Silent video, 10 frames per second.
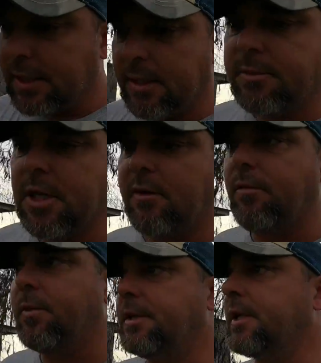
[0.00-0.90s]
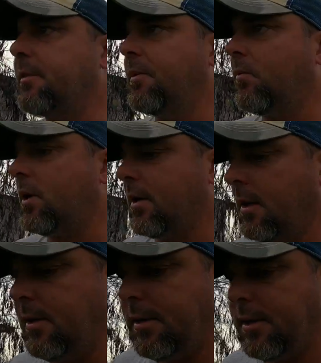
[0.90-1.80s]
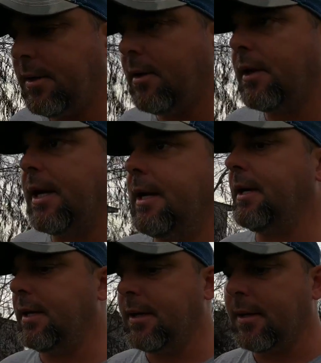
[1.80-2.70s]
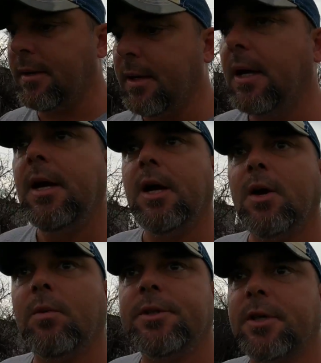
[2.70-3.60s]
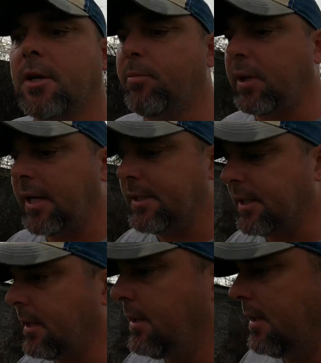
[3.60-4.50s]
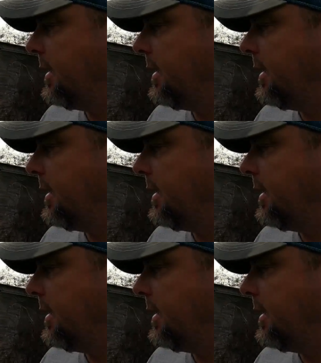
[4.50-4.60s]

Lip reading: limbs off and we stick them in water and all that, and then we started planting